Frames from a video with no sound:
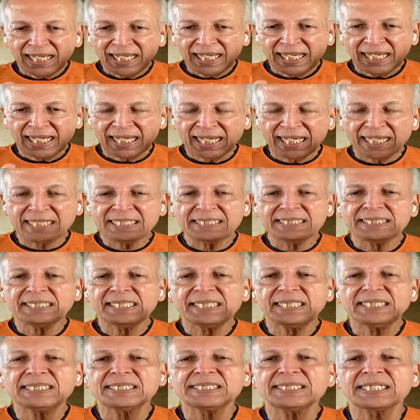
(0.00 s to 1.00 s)
Hand
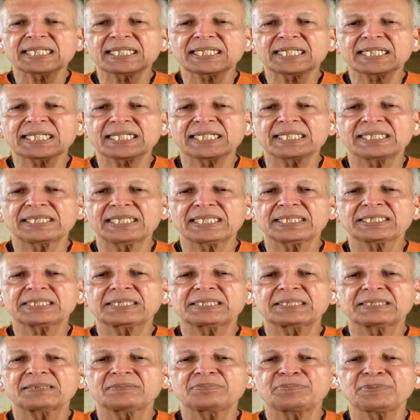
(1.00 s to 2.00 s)
is the
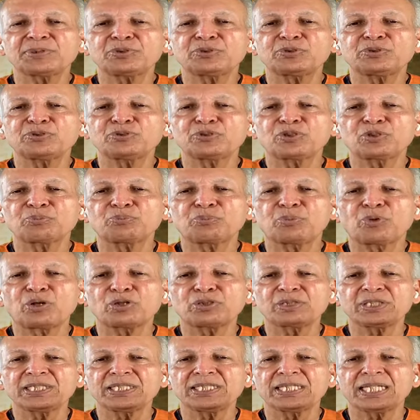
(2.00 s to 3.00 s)
connector between your
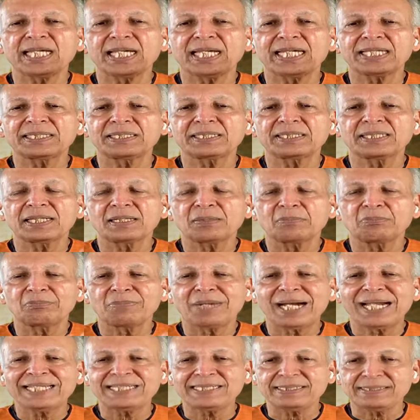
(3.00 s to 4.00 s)
body and
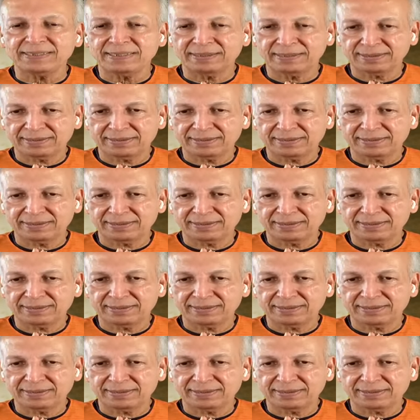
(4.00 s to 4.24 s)
mind.